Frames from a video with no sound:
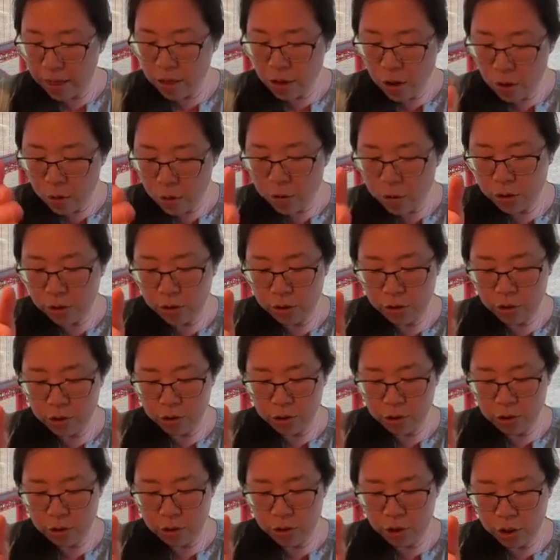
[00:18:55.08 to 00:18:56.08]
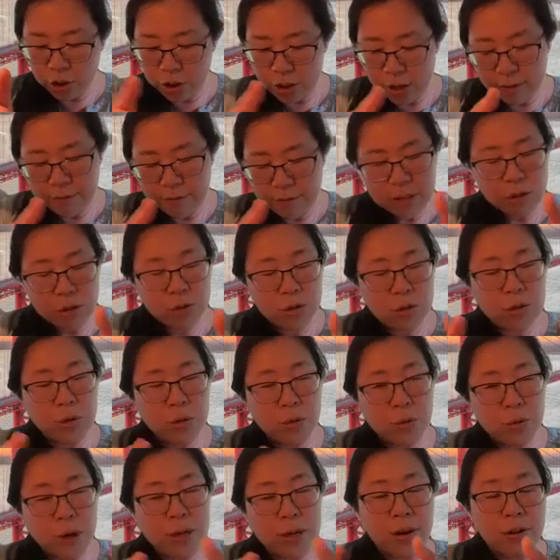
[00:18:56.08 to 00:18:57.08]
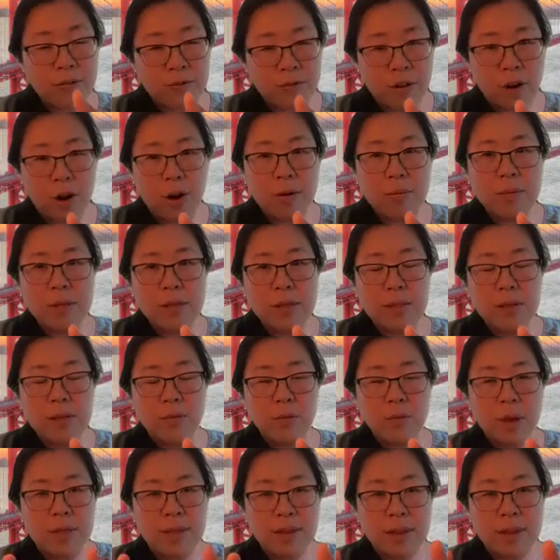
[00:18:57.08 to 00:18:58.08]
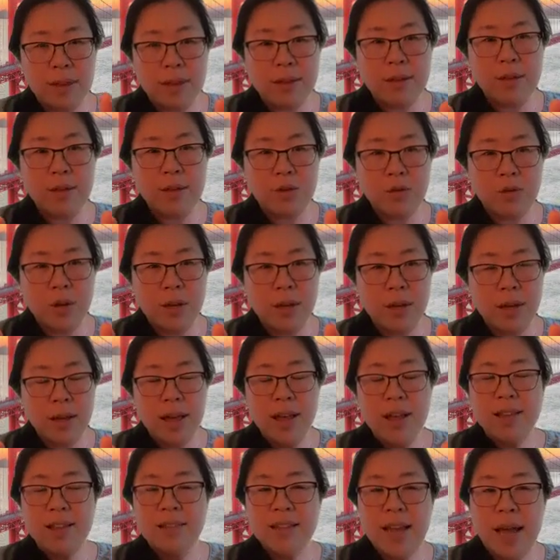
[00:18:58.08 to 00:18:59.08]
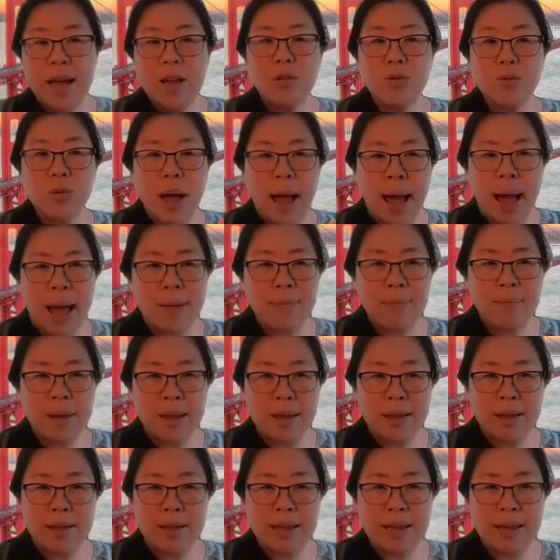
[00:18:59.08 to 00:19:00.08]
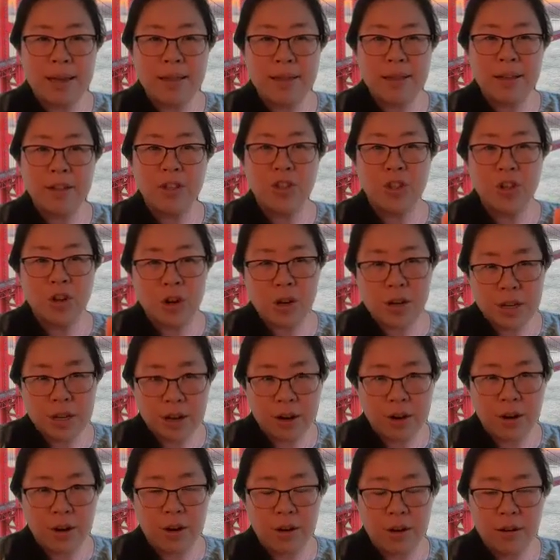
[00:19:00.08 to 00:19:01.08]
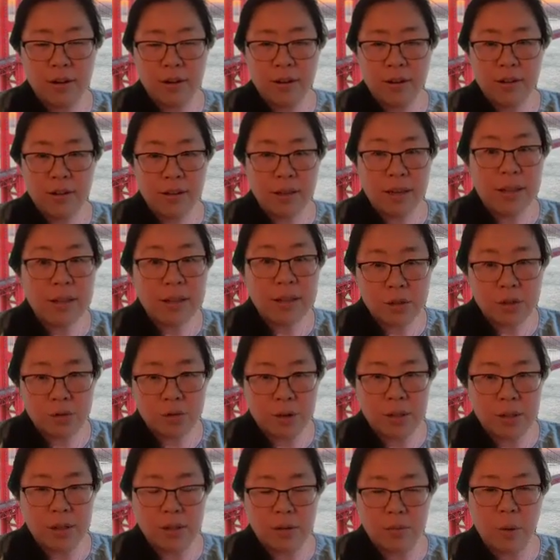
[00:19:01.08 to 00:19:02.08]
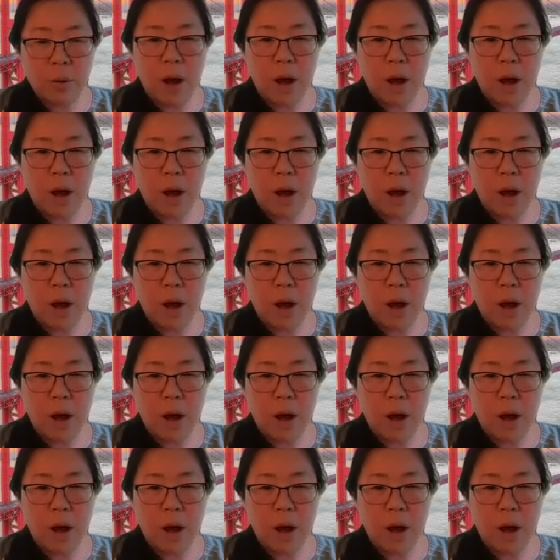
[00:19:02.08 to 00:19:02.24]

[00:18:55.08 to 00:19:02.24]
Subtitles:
those shifts to greener firms within industry tend to happen in the dirtier industries as